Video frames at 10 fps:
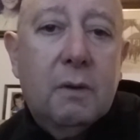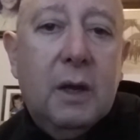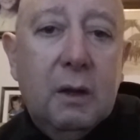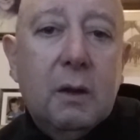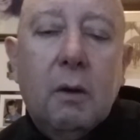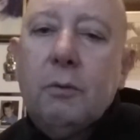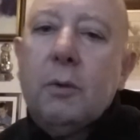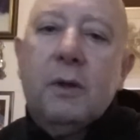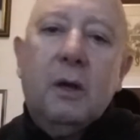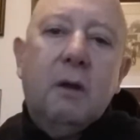Thank them.
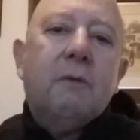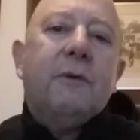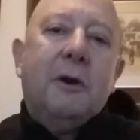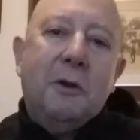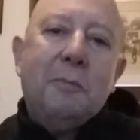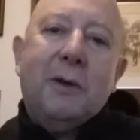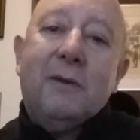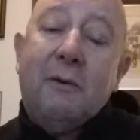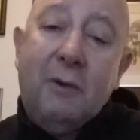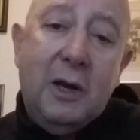Well, thank you very
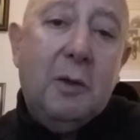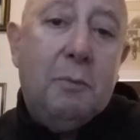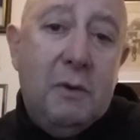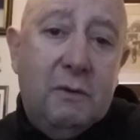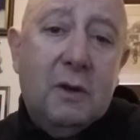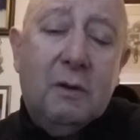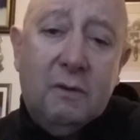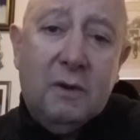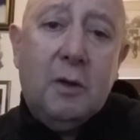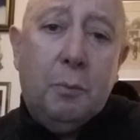much. I really appreciate
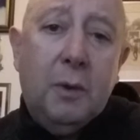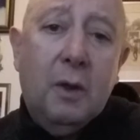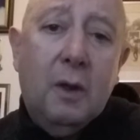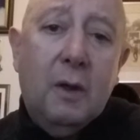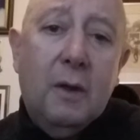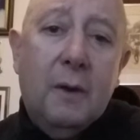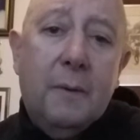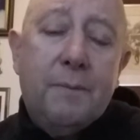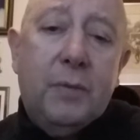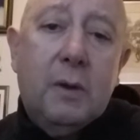this help.
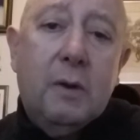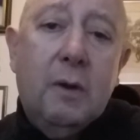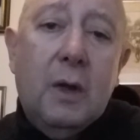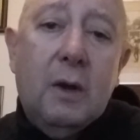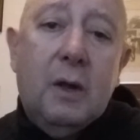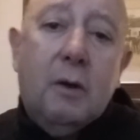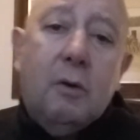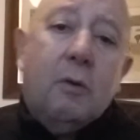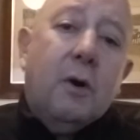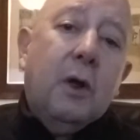Now,
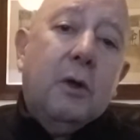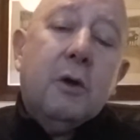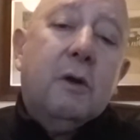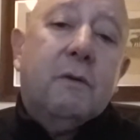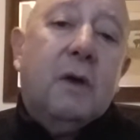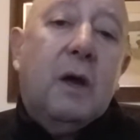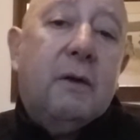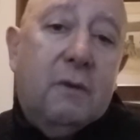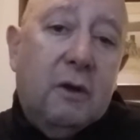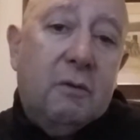or you could say
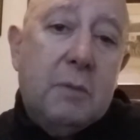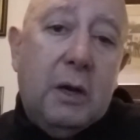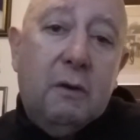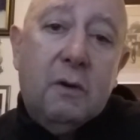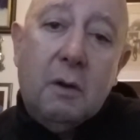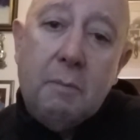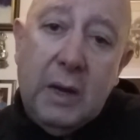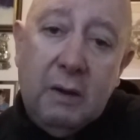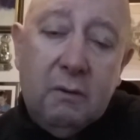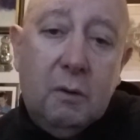our sales manager
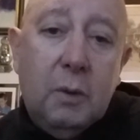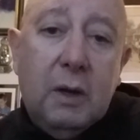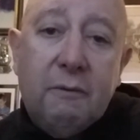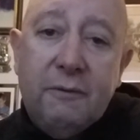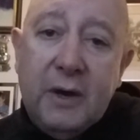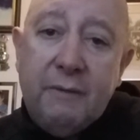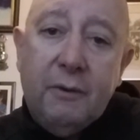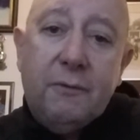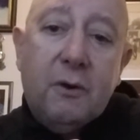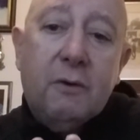demands that we get 5
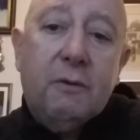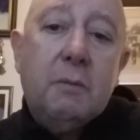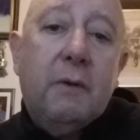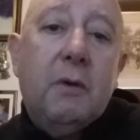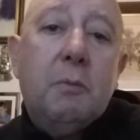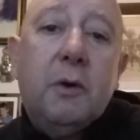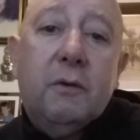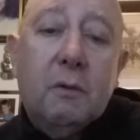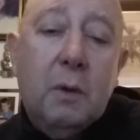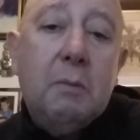referrals from every
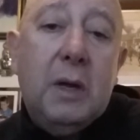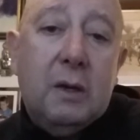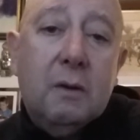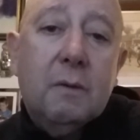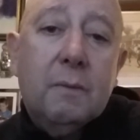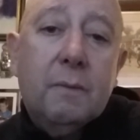person we meet.